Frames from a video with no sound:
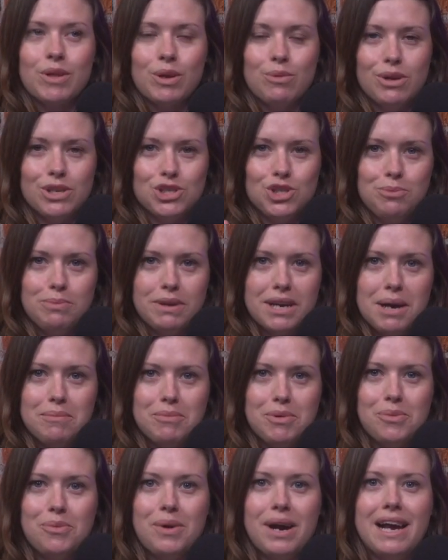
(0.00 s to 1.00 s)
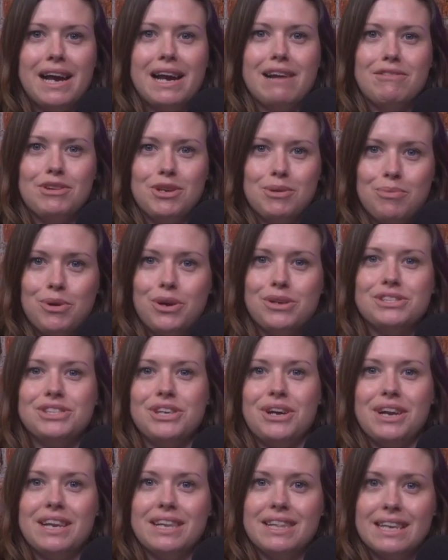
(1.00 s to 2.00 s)
Once you become aware and you put
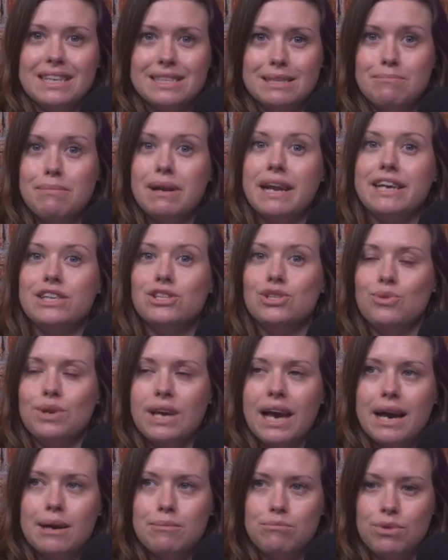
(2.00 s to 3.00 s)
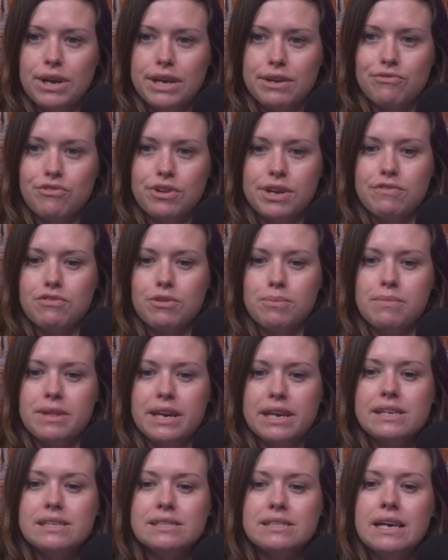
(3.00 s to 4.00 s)
certain things in place, you can break free from
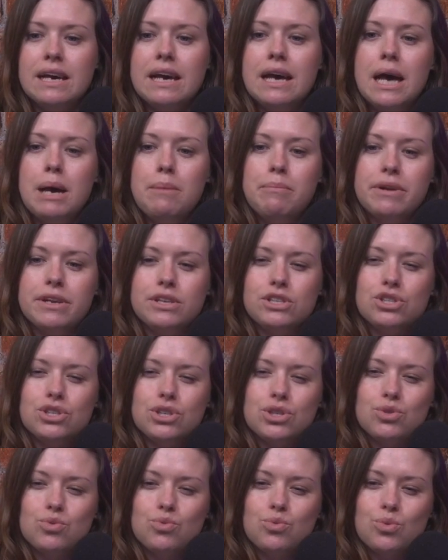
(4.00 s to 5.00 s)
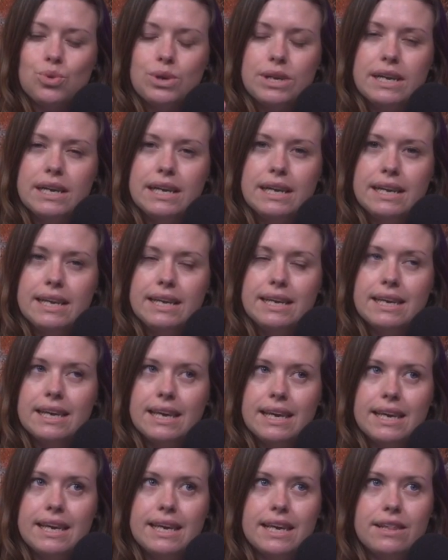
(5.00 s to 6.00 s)
this. But it's just really
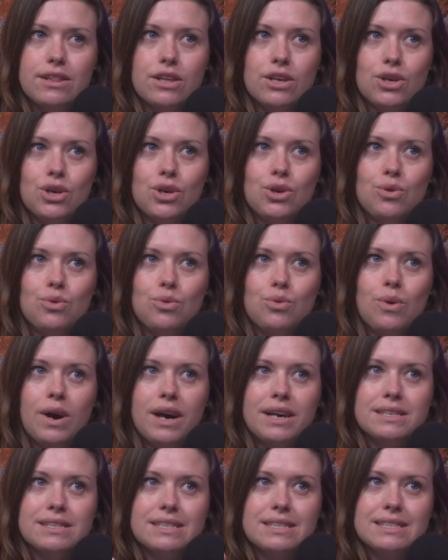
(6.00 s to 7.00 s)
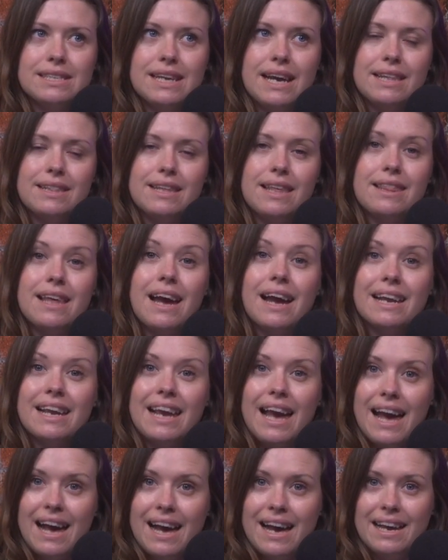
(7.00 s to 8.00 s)
key that you understand that that
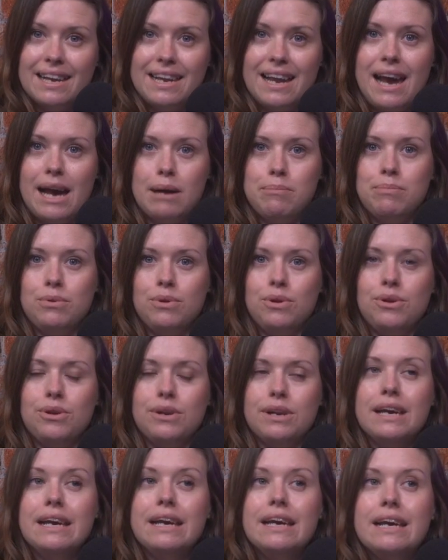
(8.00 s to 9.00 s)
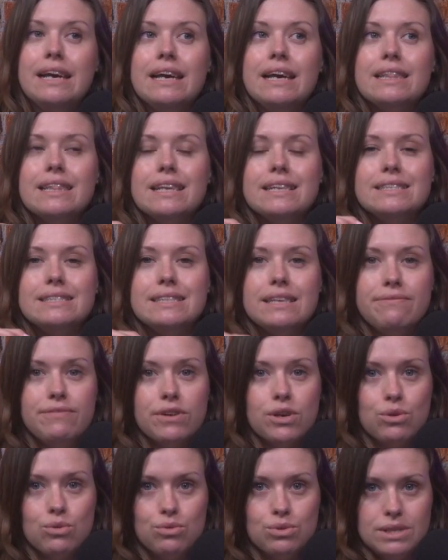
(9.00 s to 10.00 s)
can happen the
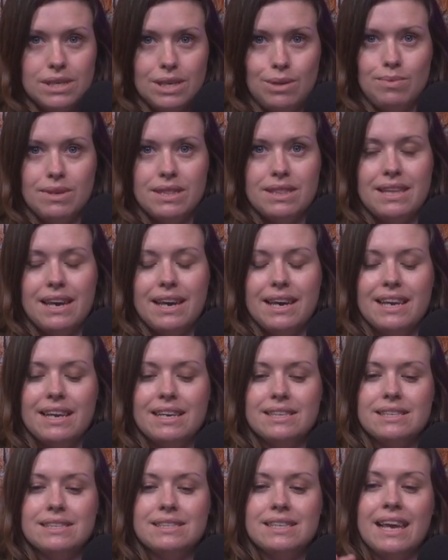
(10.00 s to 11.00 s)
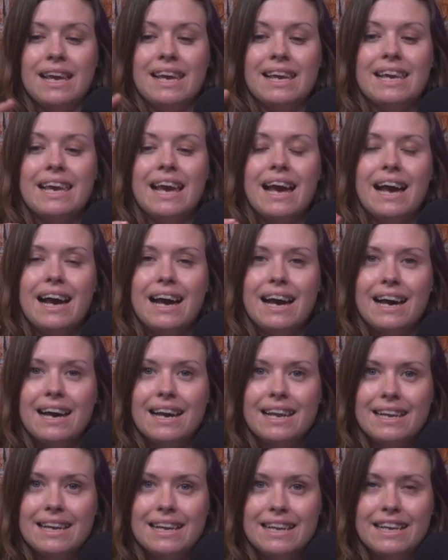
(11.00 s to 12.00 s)
difficulty with that is is that it
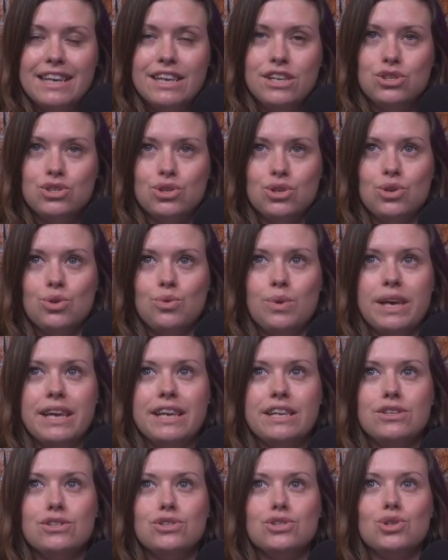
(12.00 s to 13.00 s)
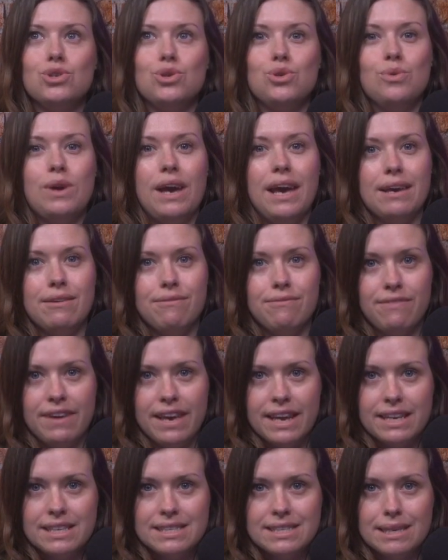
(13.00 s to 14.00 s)
can lead you into a
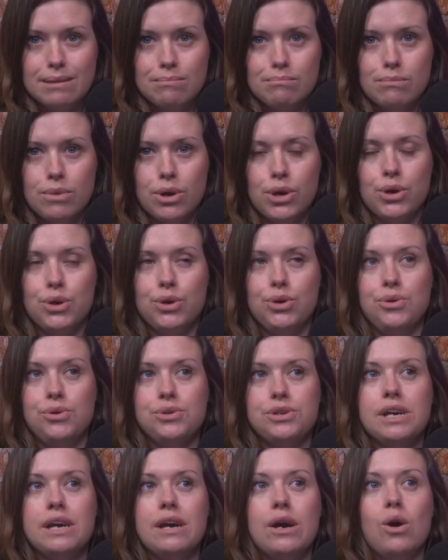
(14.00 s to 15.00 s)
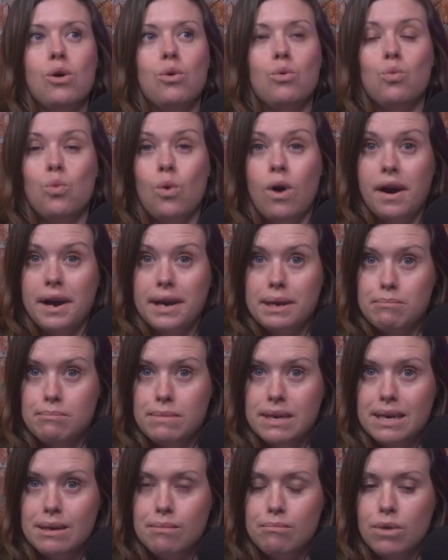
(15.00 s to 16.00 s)
victim mode why
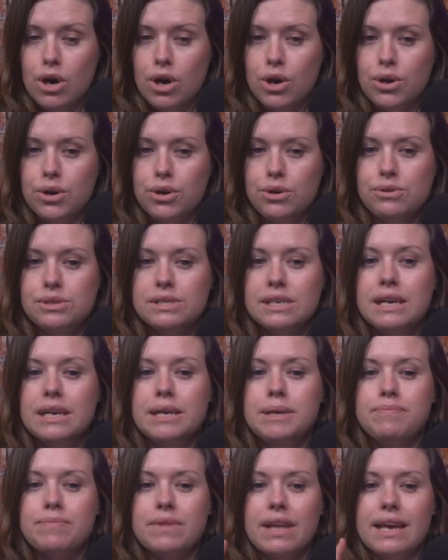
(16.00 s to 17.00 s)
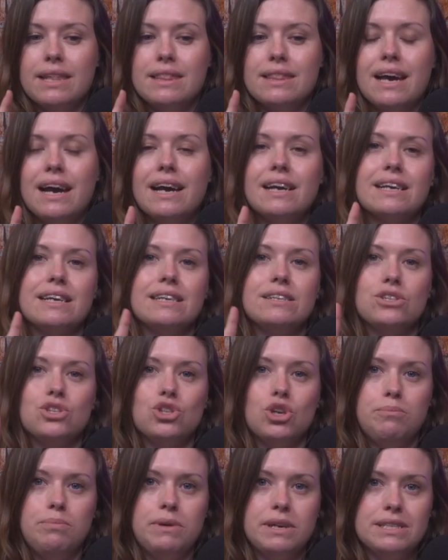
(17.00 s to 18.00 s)
me mode and that can
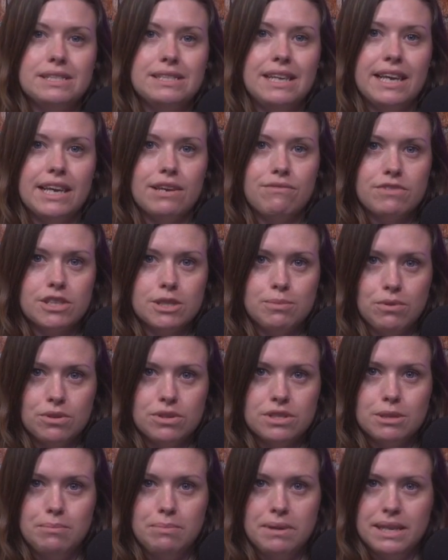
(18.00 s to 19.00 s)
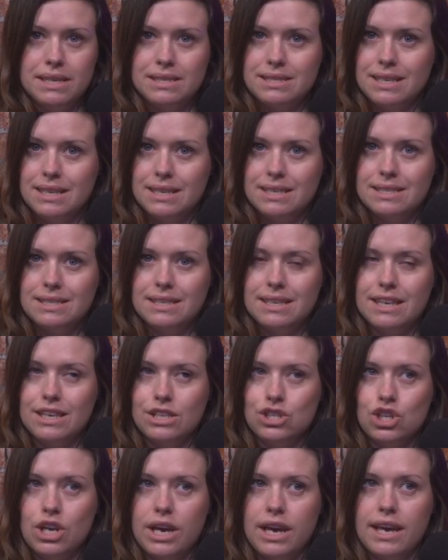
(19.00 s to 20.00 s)
stop us taking responsibility and
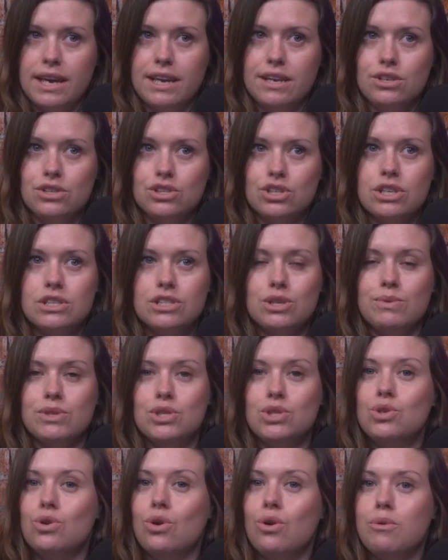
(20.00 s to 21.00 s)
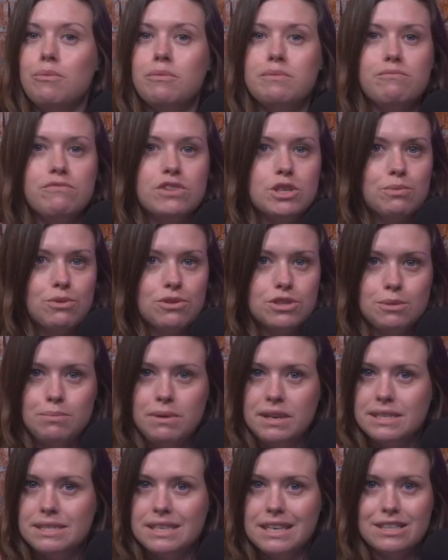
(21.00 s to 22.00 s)
seeing change so it's not
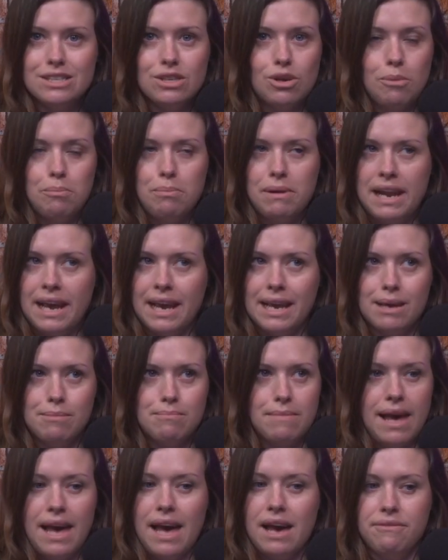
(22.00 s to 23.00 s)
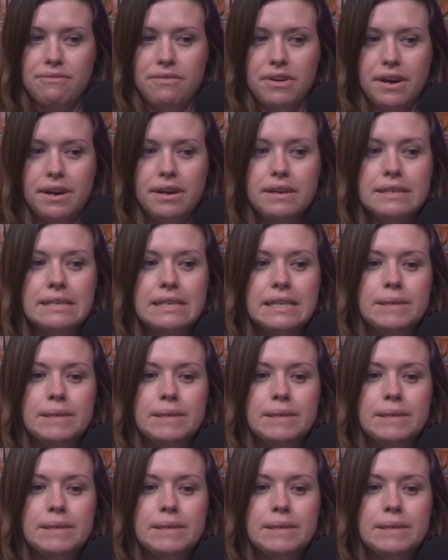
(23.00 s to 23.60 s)
responsibility is not blame ever